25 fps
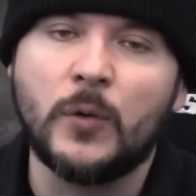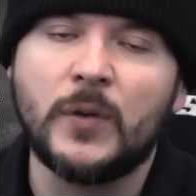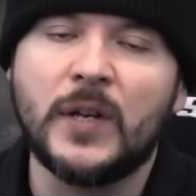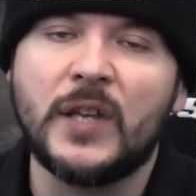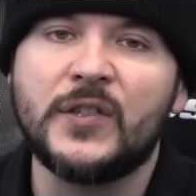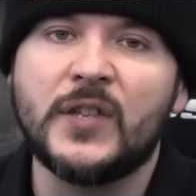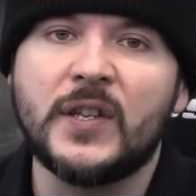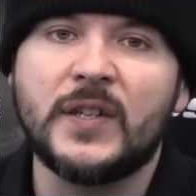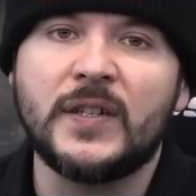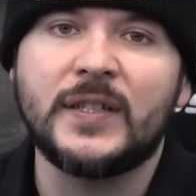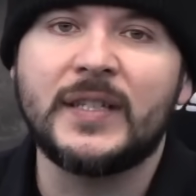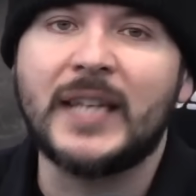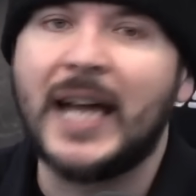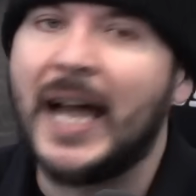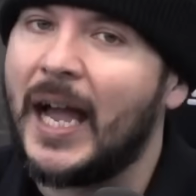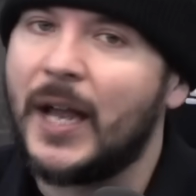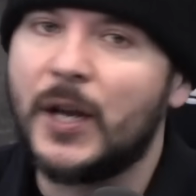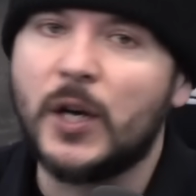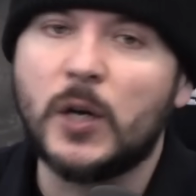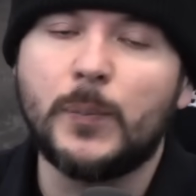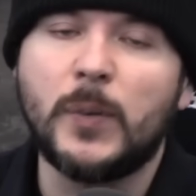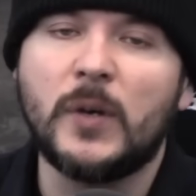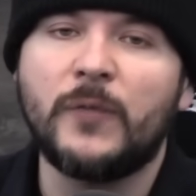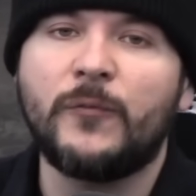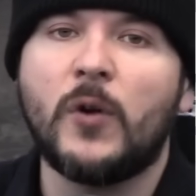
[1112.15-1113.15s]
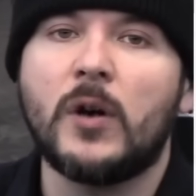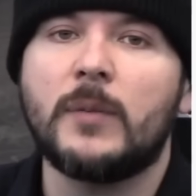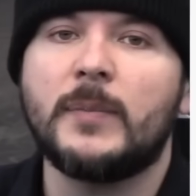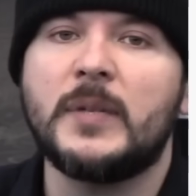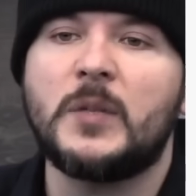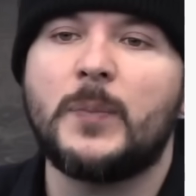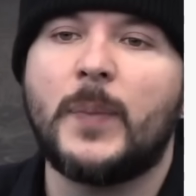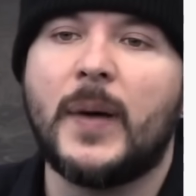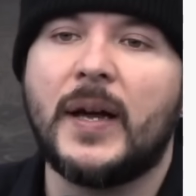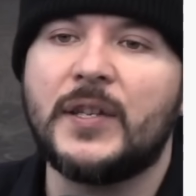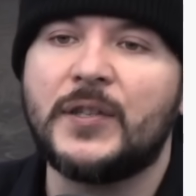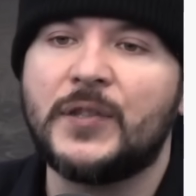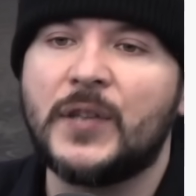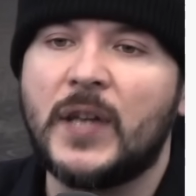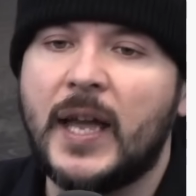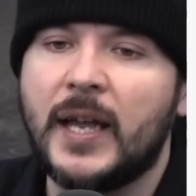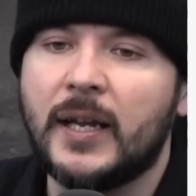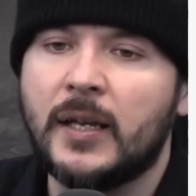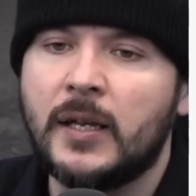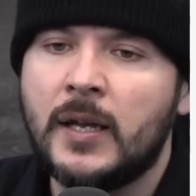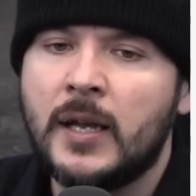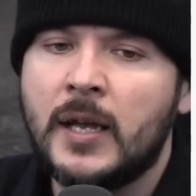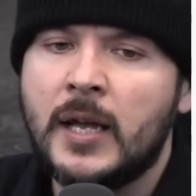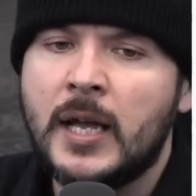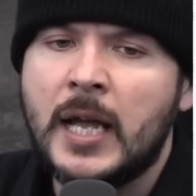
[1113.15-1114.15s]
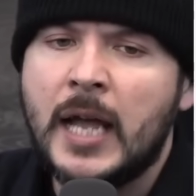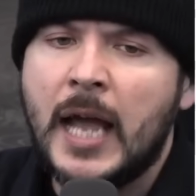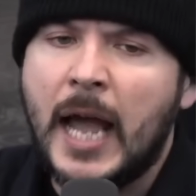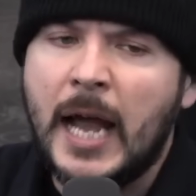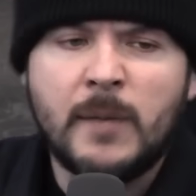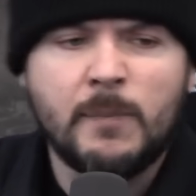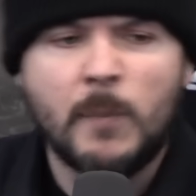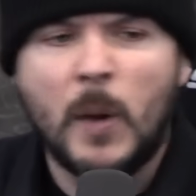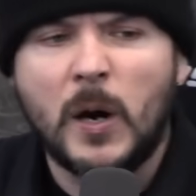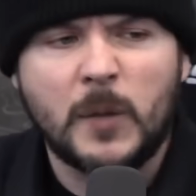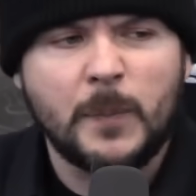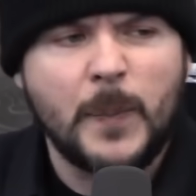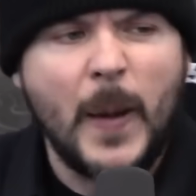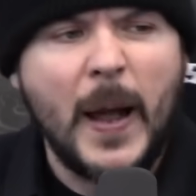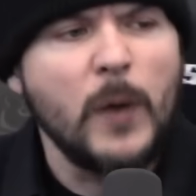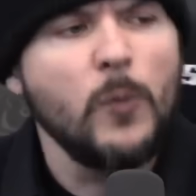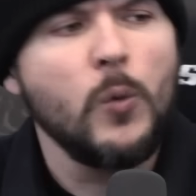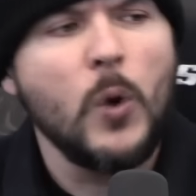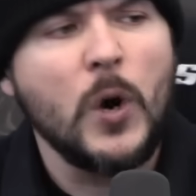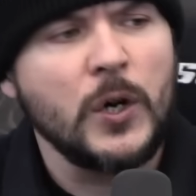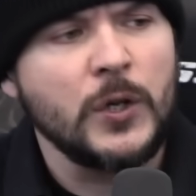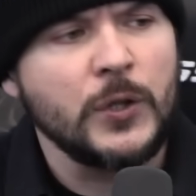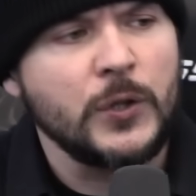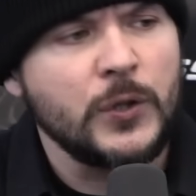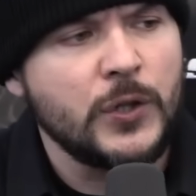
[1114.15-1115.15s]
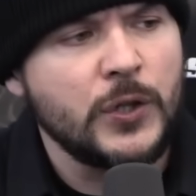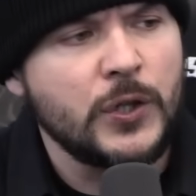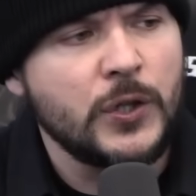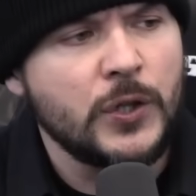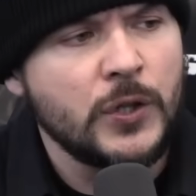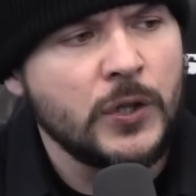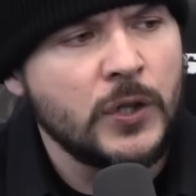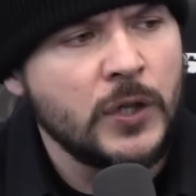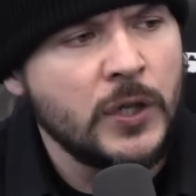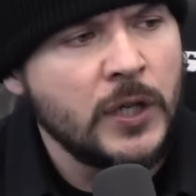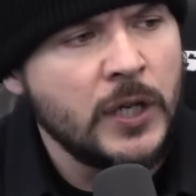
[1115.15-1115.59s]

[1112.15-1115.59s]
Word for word: his entire performance by saying, and mark my words,